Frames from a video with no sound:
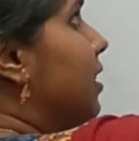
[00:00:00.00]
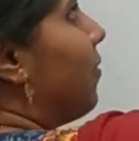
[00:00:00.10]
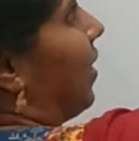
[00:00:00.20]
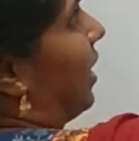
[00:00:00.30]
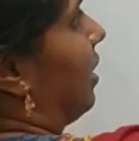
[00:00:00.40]

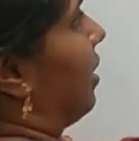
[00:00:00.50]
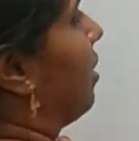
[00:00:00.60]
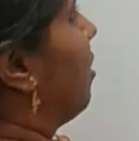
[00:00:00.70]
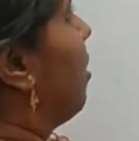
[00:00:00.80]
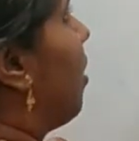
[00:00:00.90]
defined.
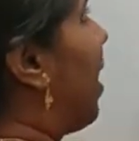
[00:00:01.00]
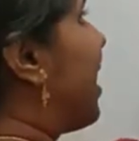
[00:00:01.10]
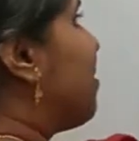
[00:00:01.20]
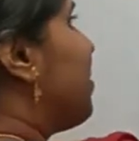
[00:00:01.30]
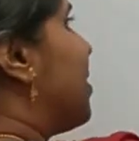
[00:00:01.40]

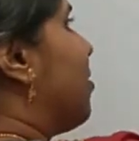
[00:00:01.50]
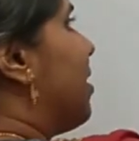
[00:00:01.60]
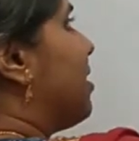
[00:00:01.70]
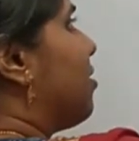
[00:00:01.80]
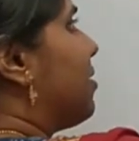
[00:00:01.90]
As per so
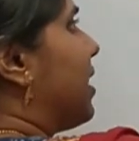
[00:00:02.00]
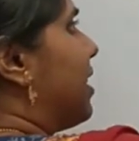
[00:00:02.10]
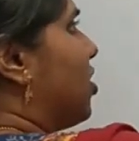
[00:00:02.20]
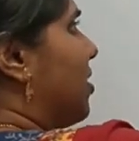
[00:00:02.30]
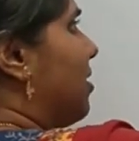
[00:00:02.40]
and so
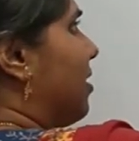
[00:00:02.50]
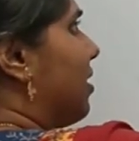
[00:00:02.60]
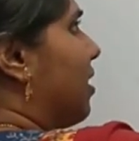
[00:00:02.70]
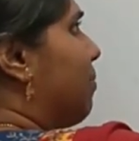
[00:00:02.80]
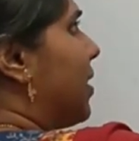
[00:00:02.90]
section,
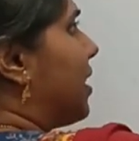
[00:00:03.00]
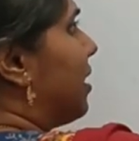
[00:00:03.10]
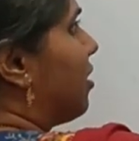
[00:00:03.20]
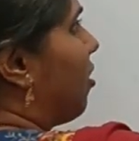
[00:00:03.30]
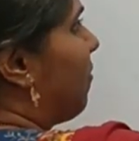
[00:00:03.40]
a
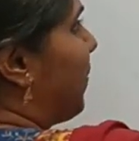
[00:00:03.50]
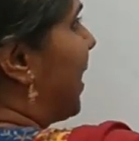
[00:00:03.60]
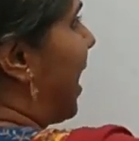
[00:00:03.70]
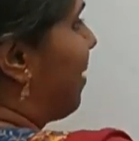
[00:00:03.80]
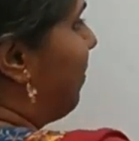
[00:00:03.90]
particular topic
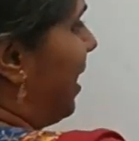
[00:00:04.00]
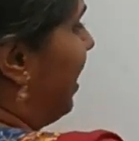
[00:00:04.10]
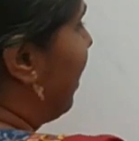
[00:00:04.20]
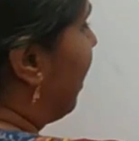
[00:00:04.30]
had been